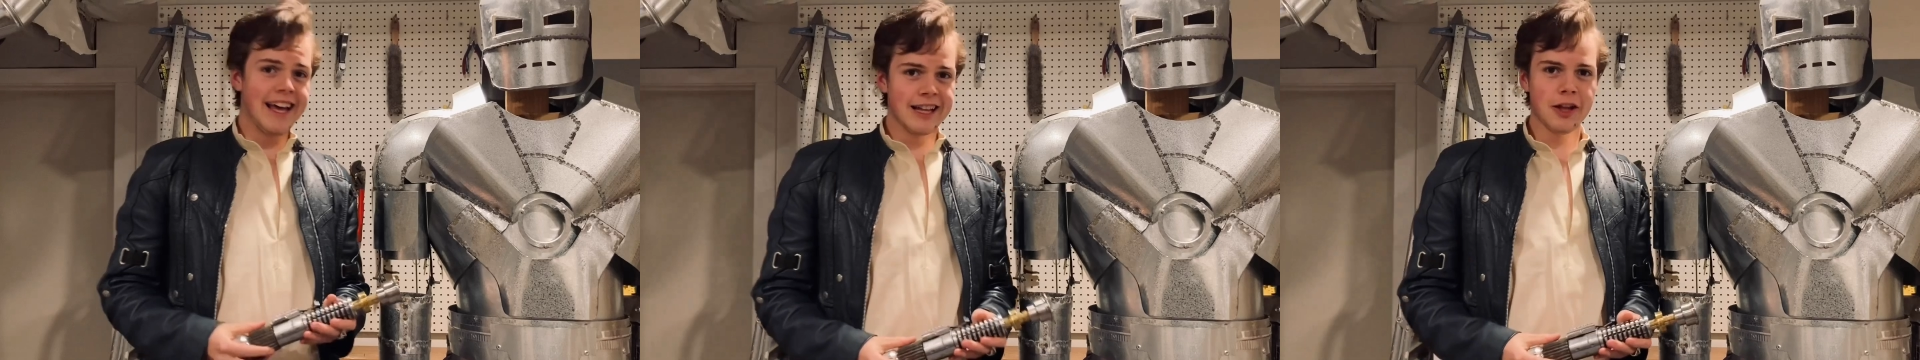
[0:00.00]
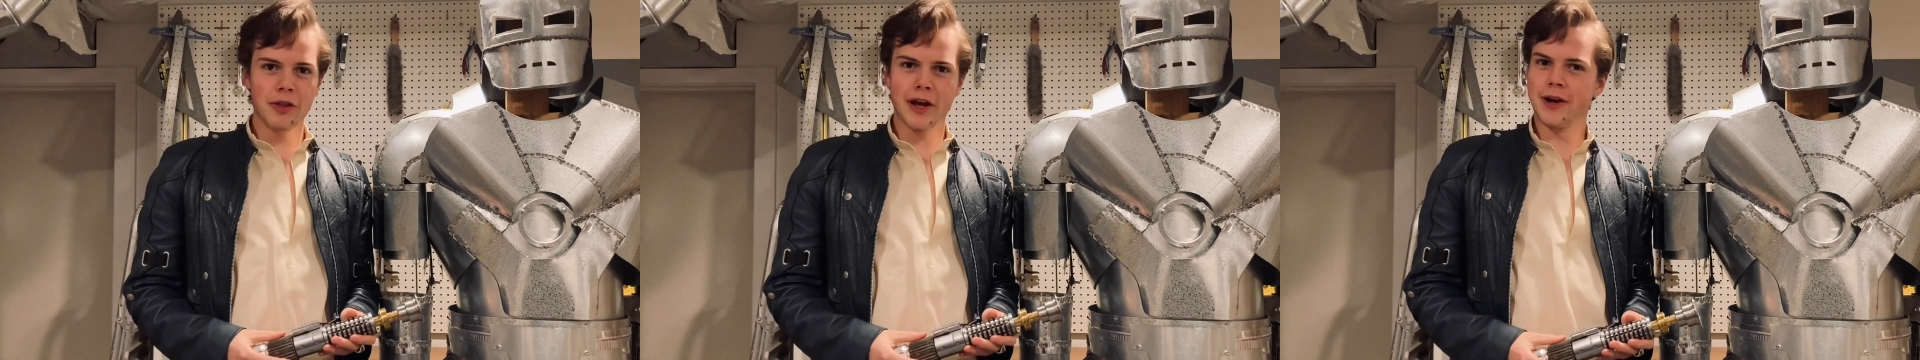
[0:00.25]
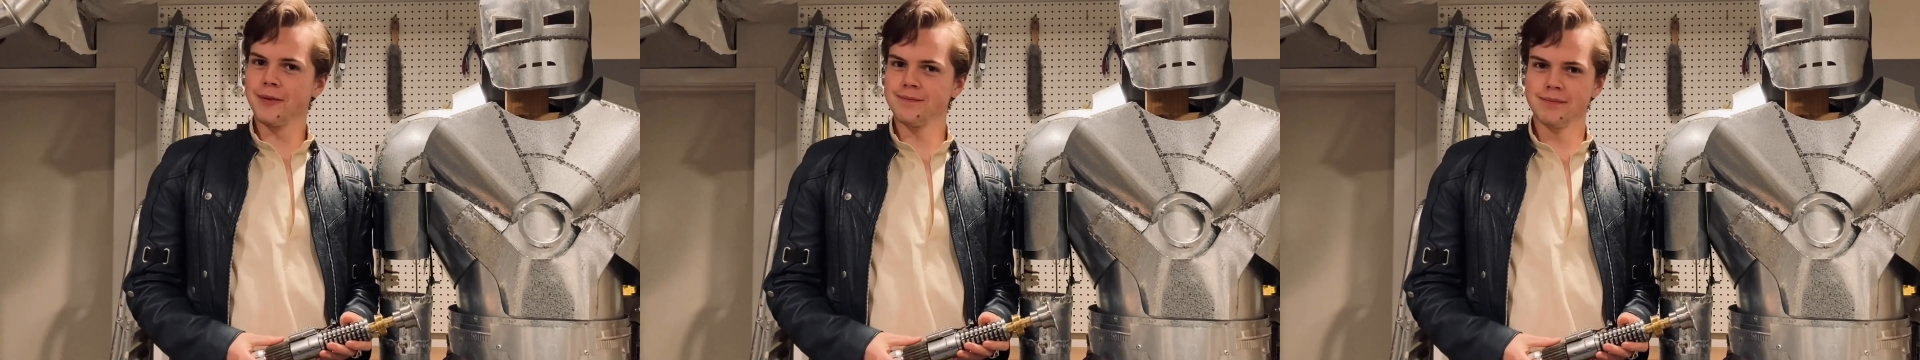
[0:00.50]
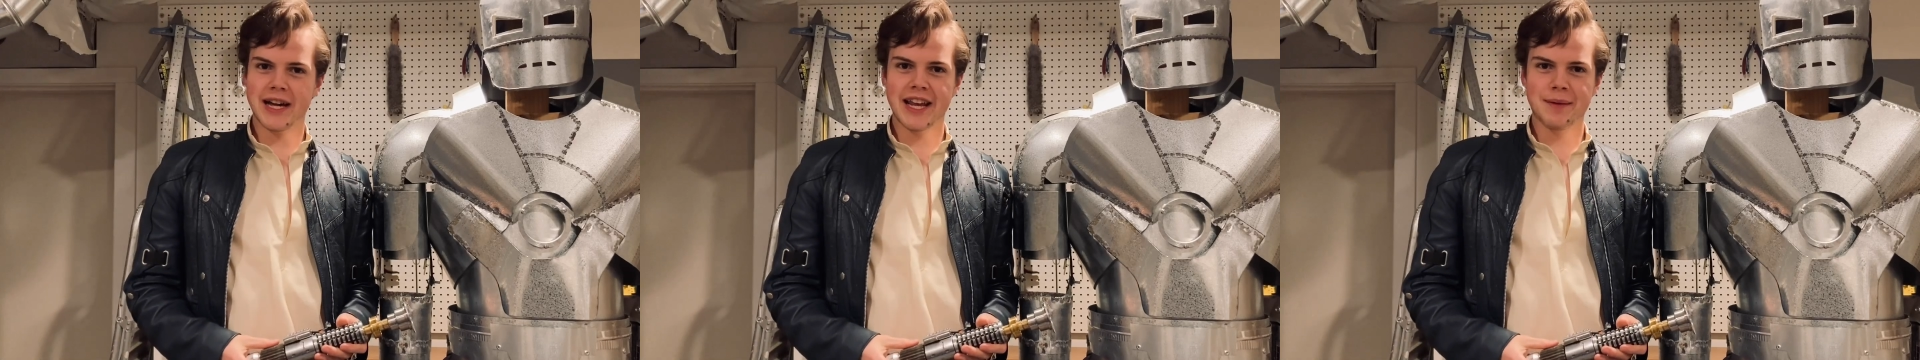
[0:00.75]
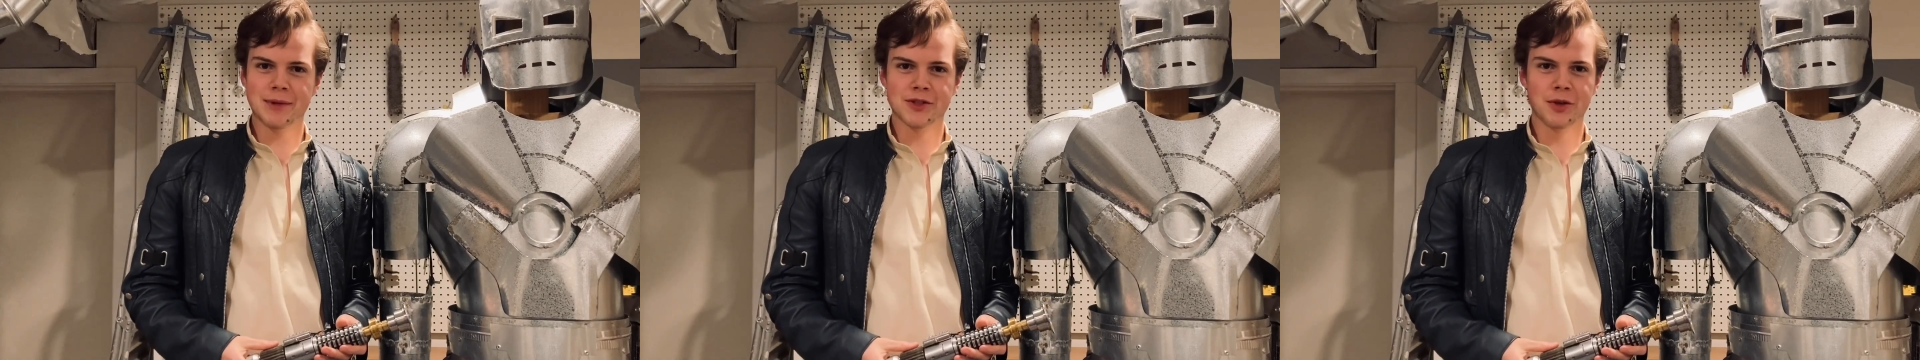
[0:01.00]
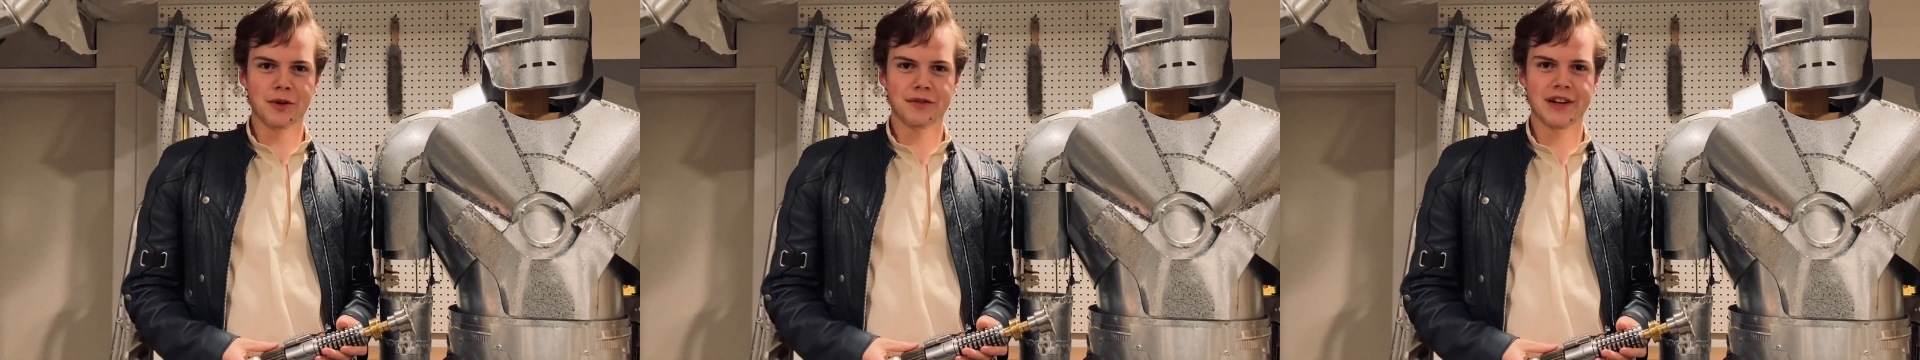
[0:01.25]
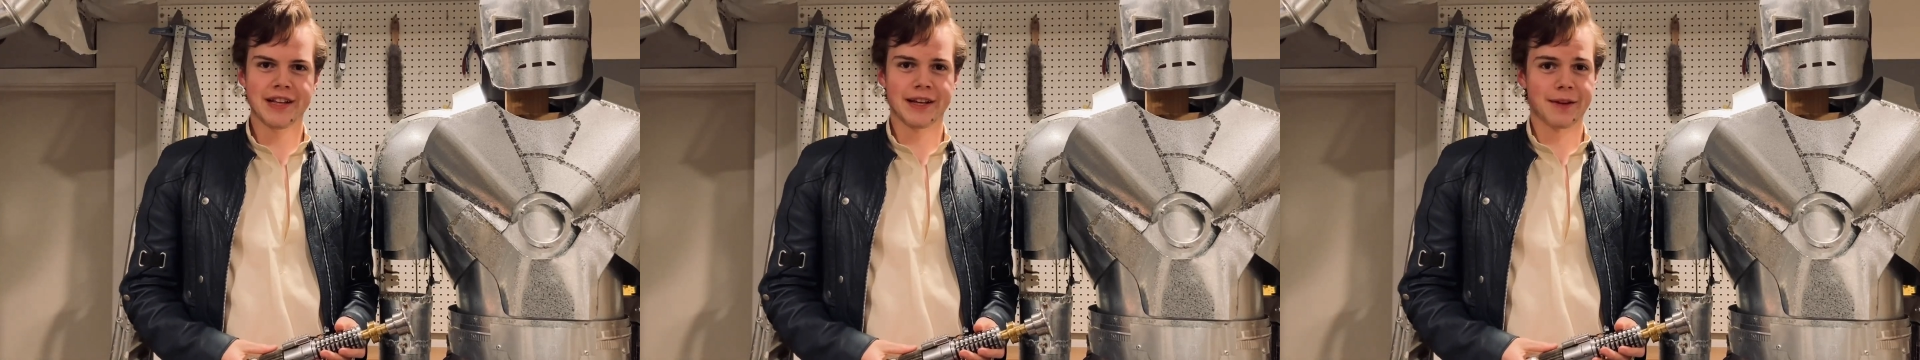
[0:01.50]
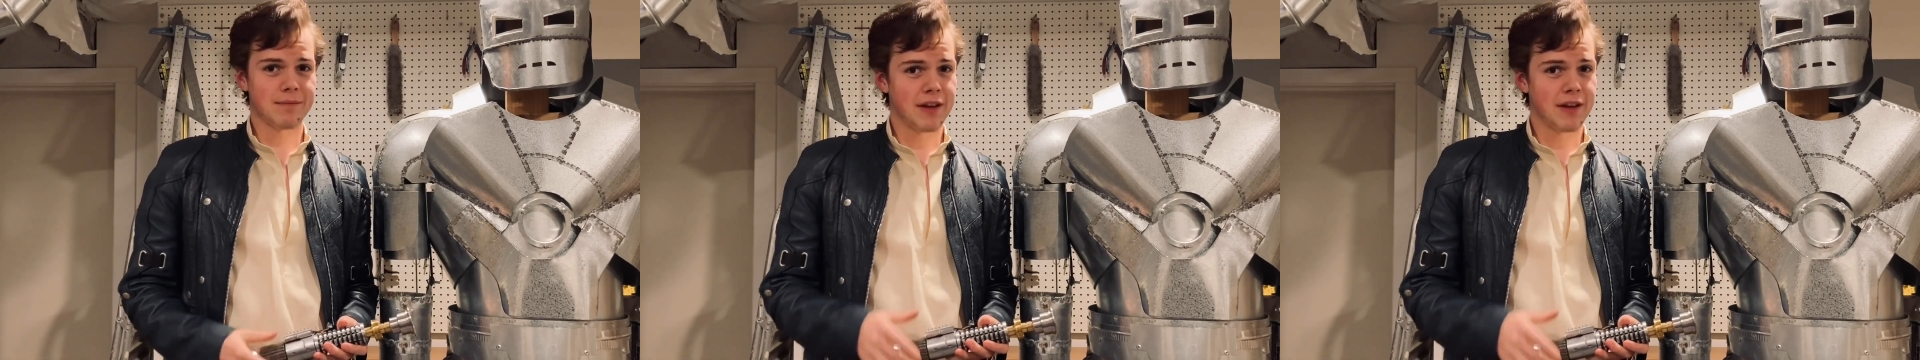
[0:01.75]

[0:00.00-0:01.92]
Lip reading: Hello there, my name is Cole Failing.